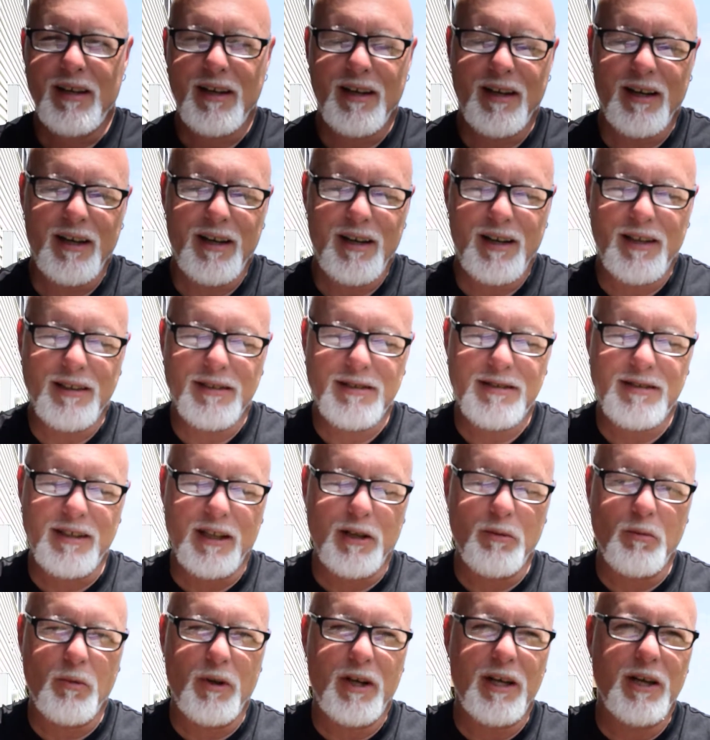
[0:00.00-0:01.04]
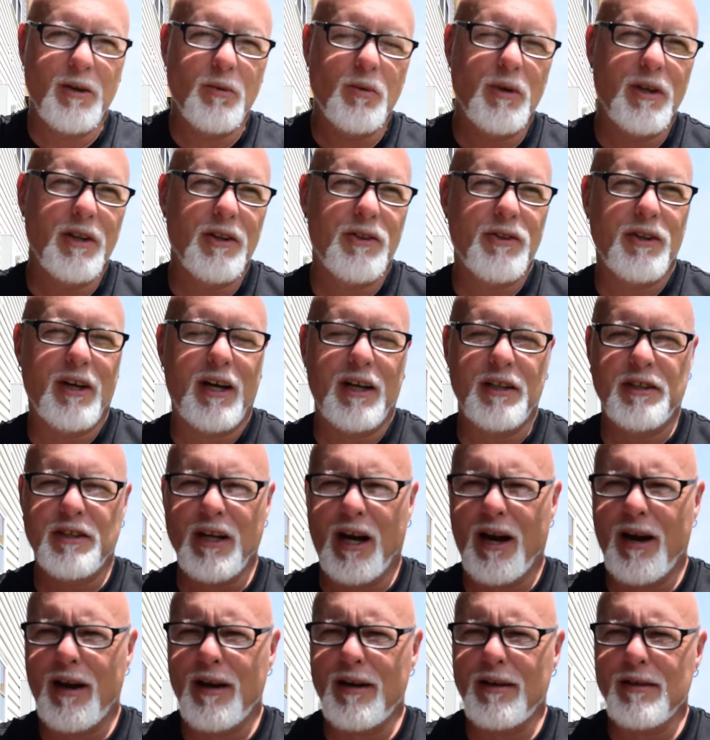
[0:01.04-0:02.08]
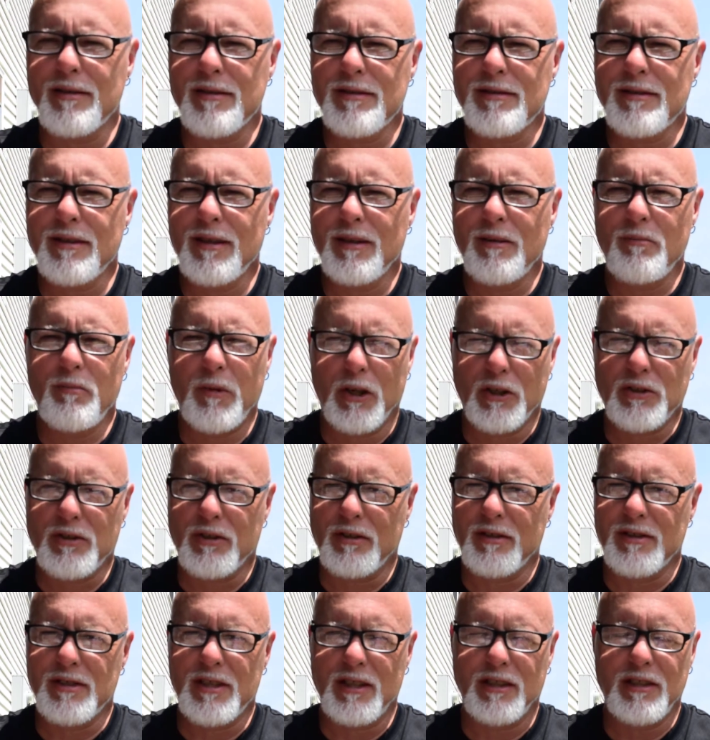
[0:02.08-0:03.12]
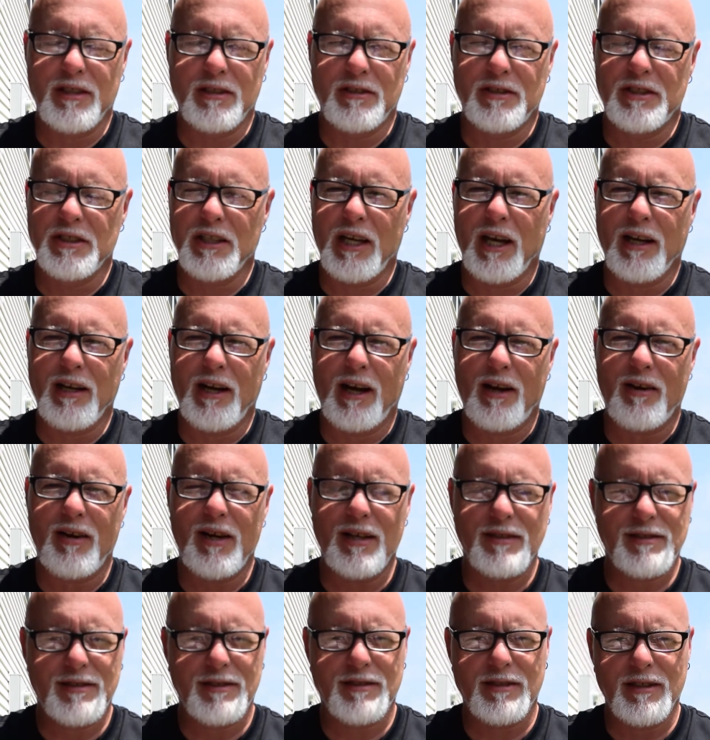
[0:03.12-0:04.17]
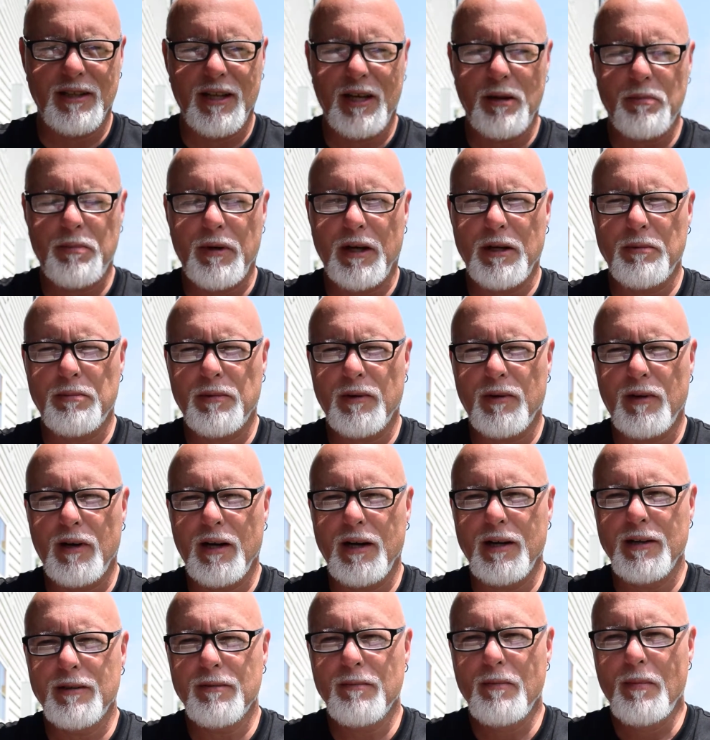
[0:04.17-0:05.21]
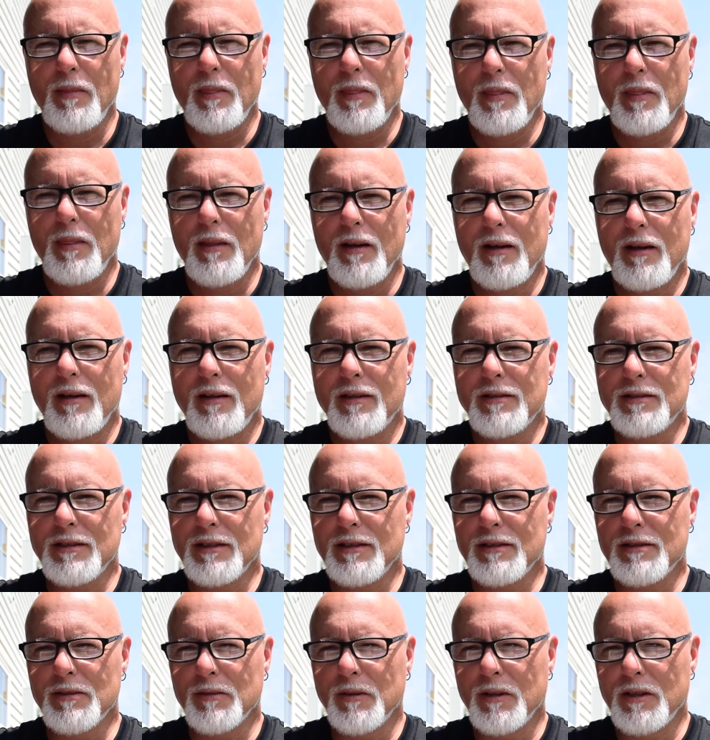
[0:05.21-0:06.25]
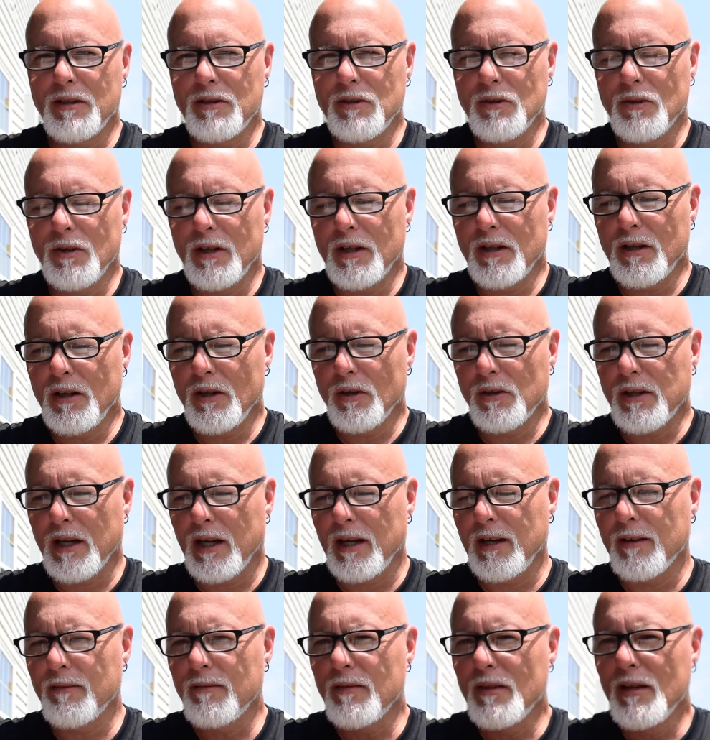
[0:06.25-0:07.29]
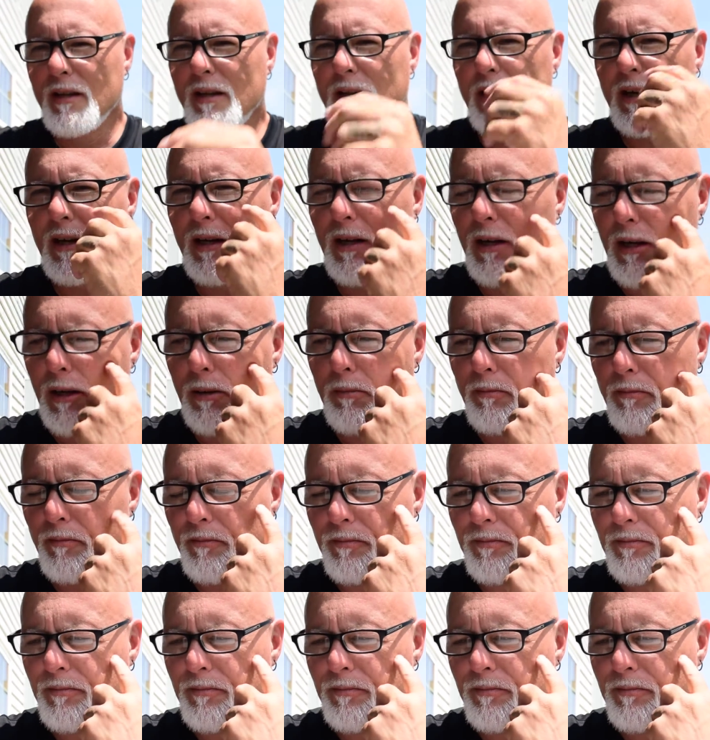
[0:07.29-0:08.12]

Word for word: Uh, same way with uh, DARS, make sure DARS is in that paper, right? It's an easy way to do it. Okay. Um,